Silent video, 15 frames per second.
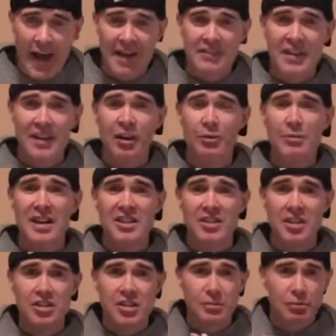I have to help my
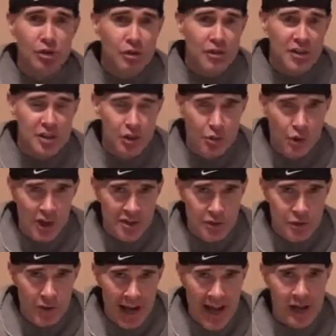sister move into our
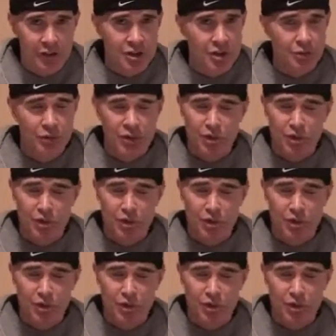new house,